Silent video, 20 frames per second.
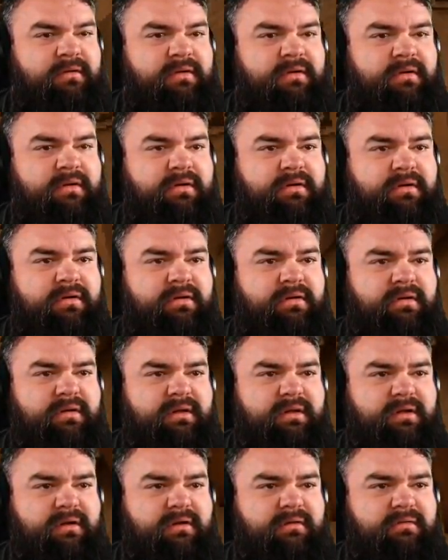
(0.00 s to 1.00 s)

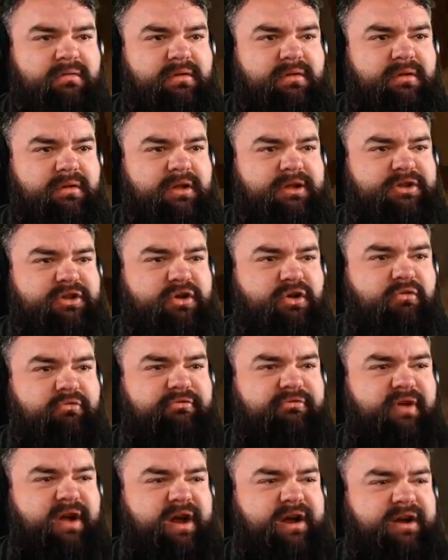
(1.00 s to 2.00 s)
let's go
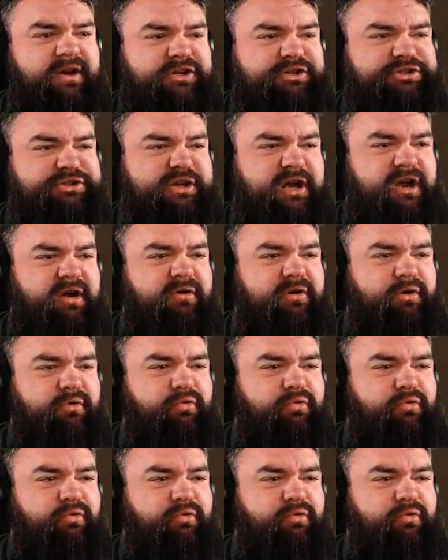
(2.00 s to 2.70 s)
find a shower